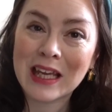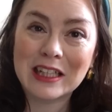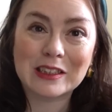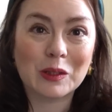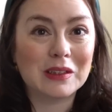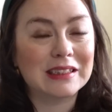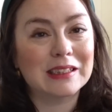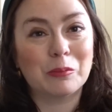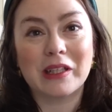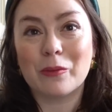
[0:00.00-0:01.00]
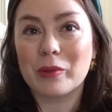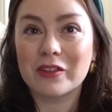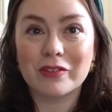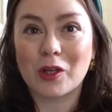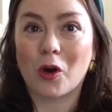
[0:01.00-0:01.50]
So this has been a bit
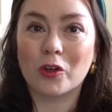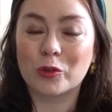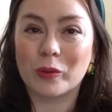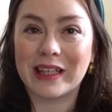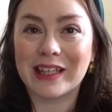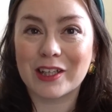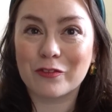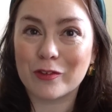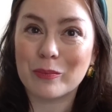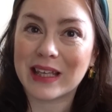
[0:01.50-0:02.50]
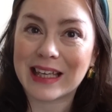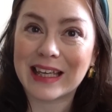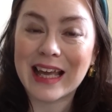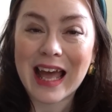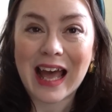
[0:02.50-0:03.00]
of an odd week for me,
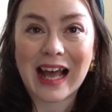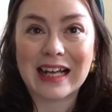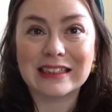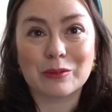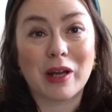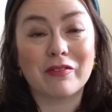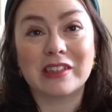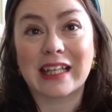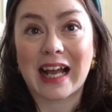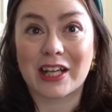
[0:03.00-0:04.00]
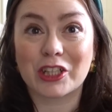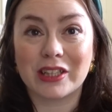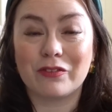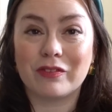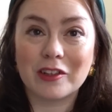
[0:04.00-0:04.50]
and I'm having to
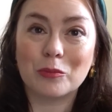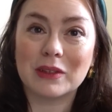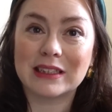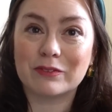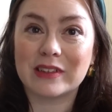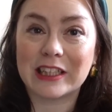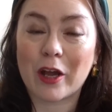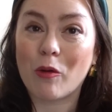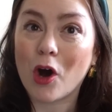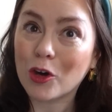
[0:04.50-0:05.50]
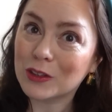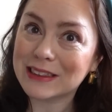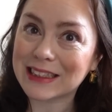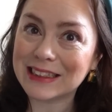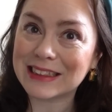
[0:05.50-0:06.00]
actually film this video on
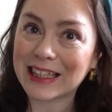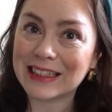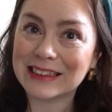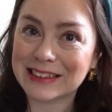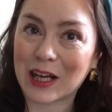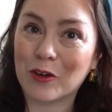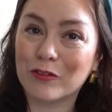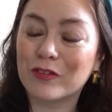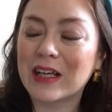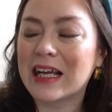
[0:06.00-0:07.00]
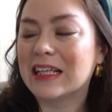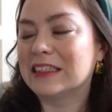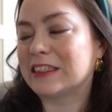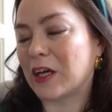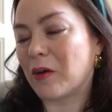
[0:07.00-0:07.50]
Sunday itself.
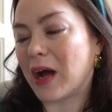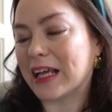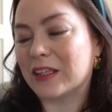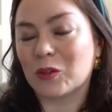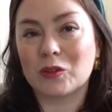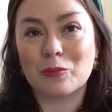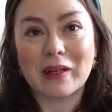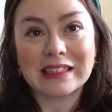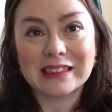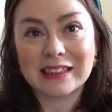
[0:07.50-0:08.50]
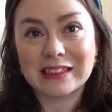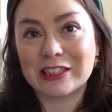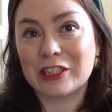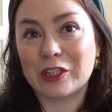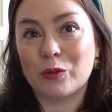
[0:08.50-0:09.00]
So I thought the best thing to
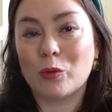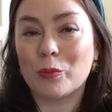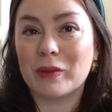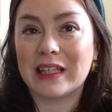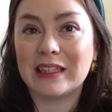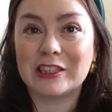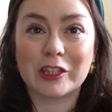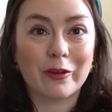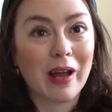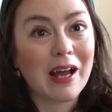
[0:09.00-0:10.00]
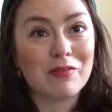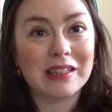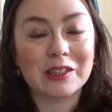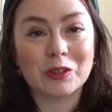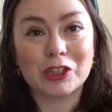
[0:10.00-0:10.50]
do would be to have a
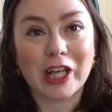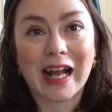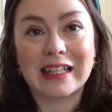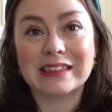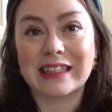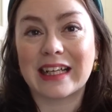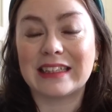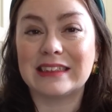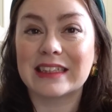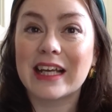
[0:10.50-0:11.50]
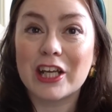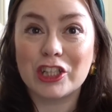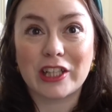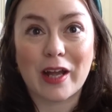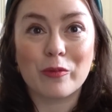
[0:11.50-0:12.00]
little chat and
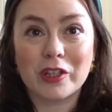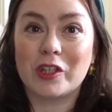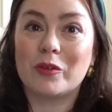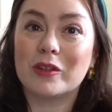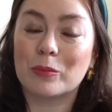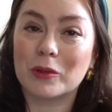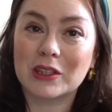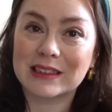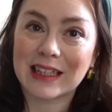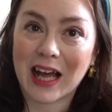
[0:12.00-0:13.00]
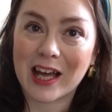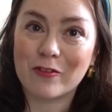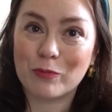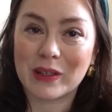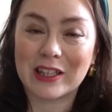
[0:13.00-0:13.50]
share with you the books that
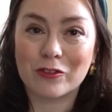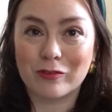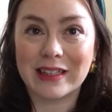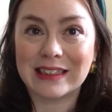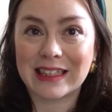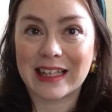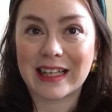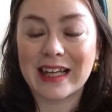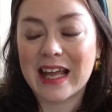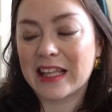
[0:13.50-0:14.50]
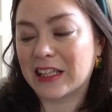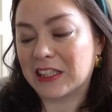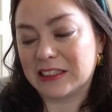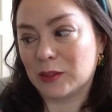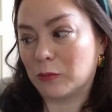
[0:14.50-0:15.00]
I've been reading. There are
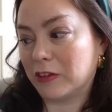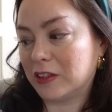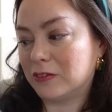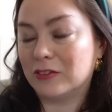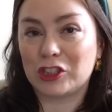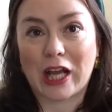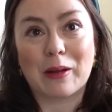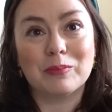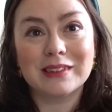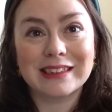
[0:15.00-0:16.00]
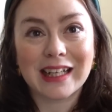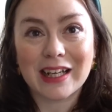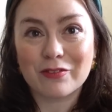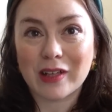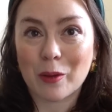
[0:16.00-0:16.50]
some real gems that
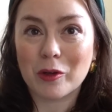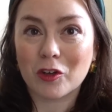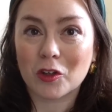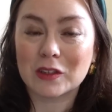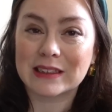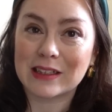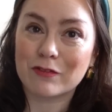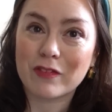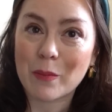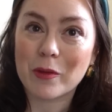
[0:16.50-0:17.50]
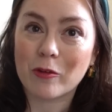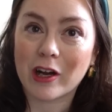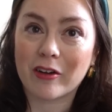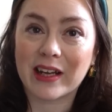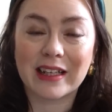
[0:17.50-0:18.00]
I've come across in
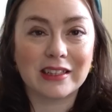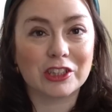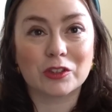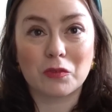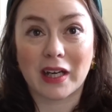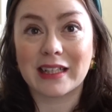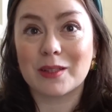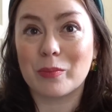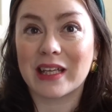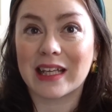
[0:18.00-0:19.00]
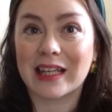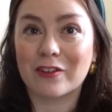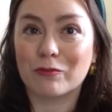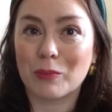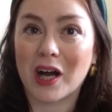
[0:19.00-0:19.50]
February and just right at the beginning
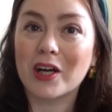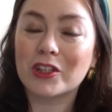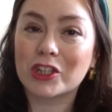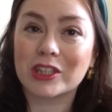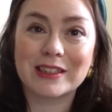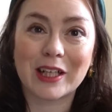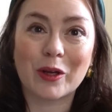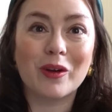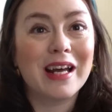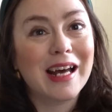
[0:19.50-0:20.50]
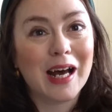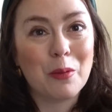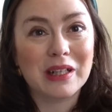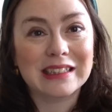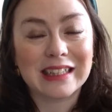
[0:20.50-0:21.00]
of March, so
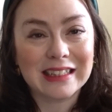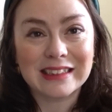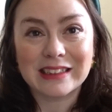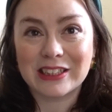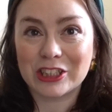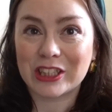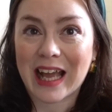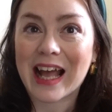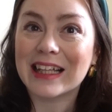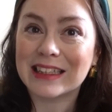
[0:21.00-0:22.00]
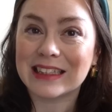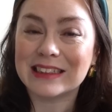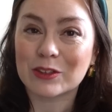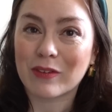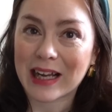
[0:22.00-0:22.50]
I'm excited to share
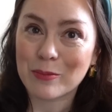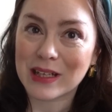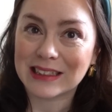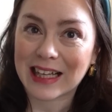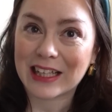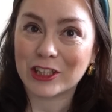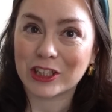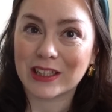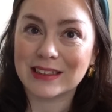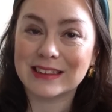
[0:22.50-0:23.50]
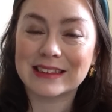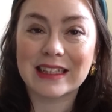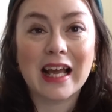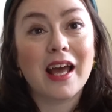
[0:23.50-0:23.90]
these recommendations.